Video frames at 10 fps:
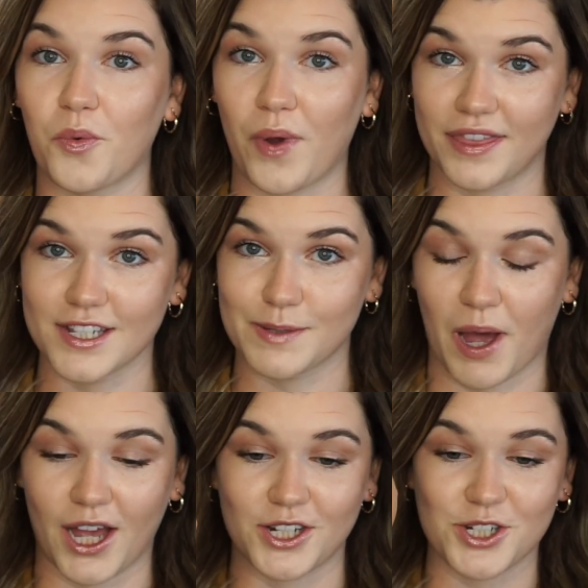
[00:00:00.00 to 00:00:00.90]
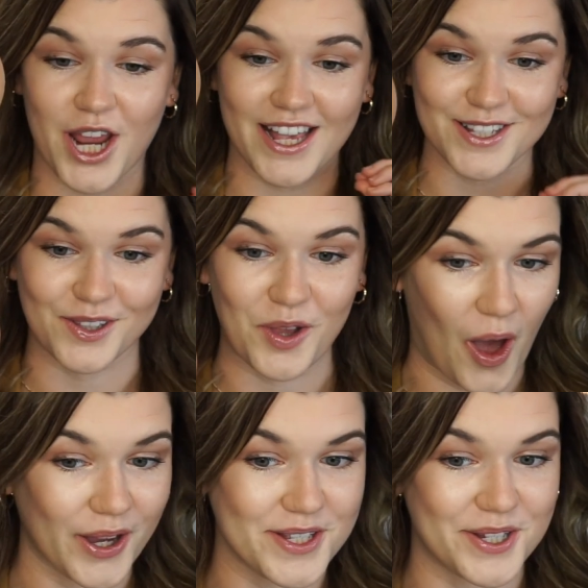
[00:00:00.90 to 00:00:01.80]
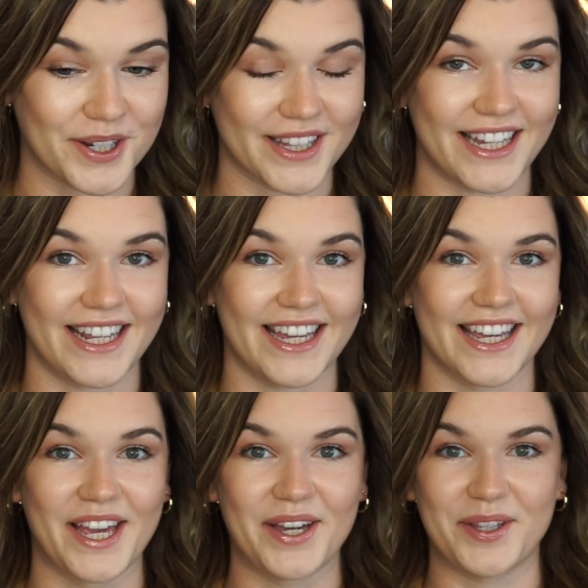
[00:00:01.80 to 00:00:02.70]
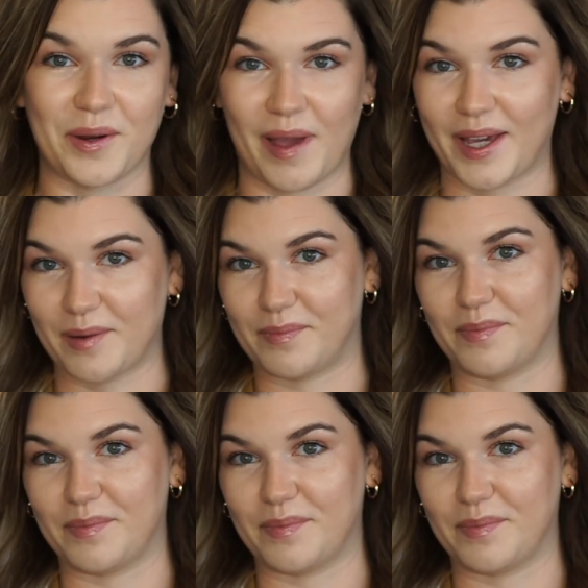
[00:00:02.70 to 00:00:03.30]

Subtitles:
with a sponge as long as you're cleaning your makeup